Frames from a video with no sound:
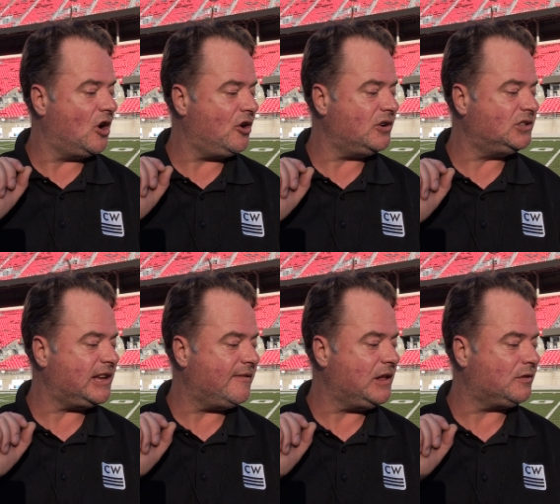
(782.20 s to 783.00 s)

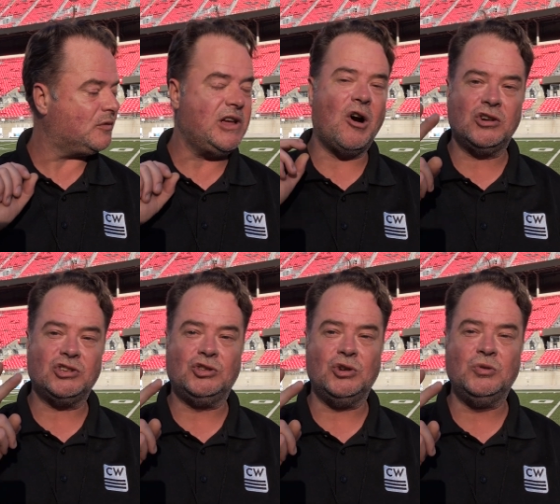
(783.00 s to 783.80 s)
173 yards,
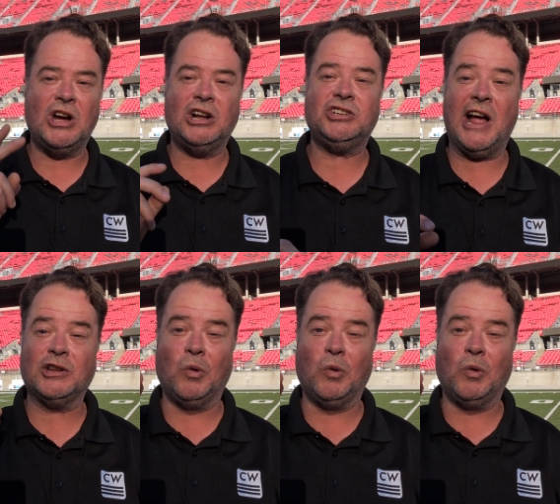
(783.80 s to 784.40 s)
and 2 touchdowns.